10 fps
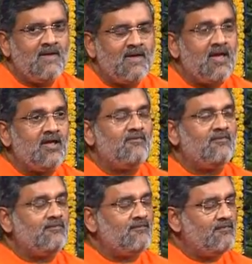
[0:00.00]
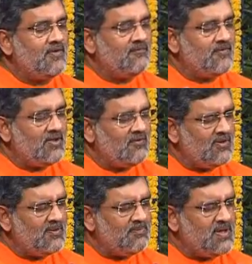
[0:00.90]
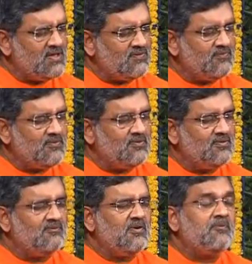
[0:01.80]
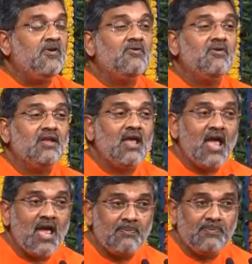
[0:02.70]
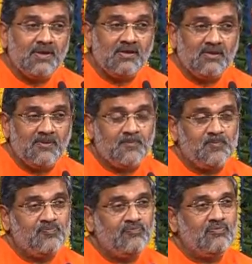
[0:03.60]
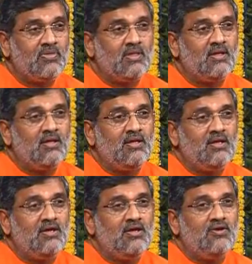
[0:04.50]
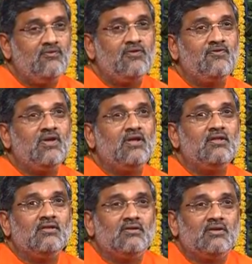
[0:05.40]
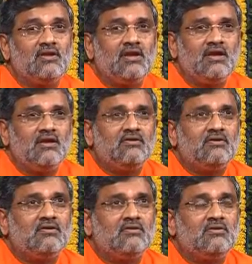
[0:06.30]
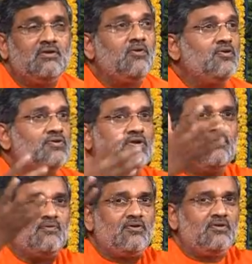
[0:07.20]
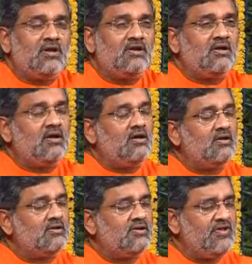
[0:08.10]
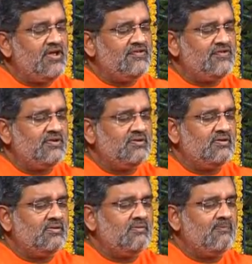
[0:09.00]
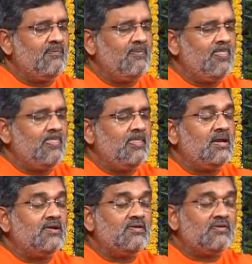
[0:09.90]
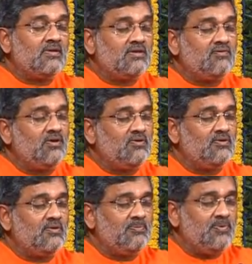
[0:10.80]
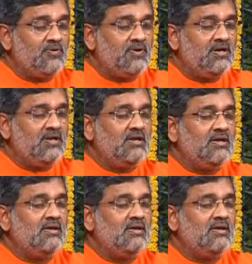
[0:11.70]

And we feel very peaceful, we feel very happy, we feel great devotion for the entire creation. That is Sattva Gun. Purity,